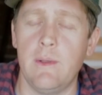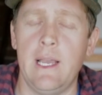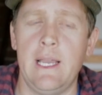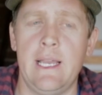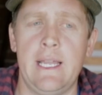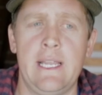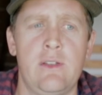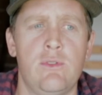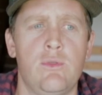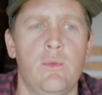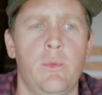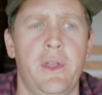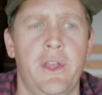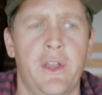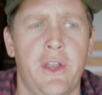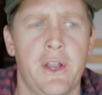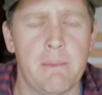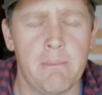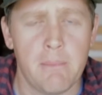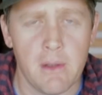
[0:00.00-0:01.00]
and we're
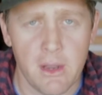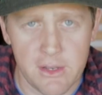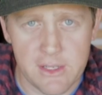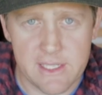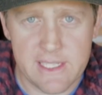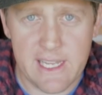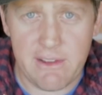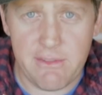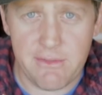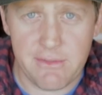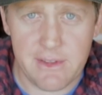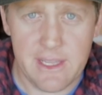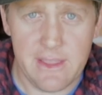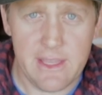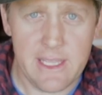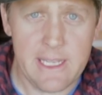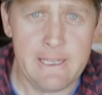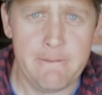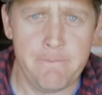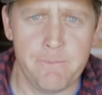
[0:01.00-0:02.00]
going to plant teff in
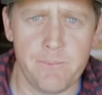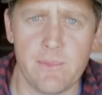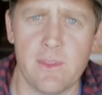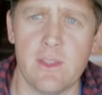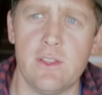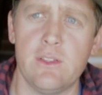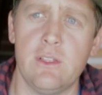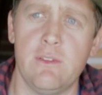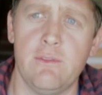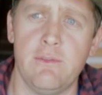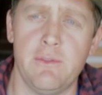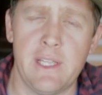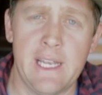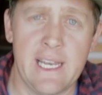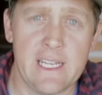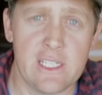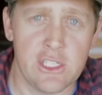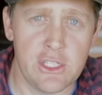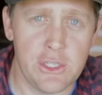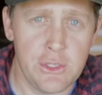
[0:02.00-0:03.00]
there for the
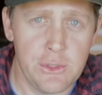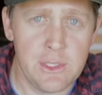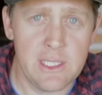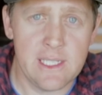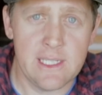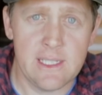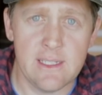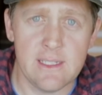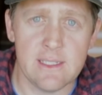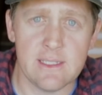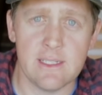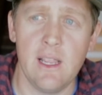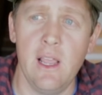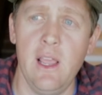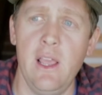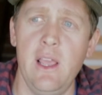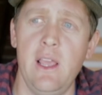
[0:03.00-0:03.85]
next 2 years,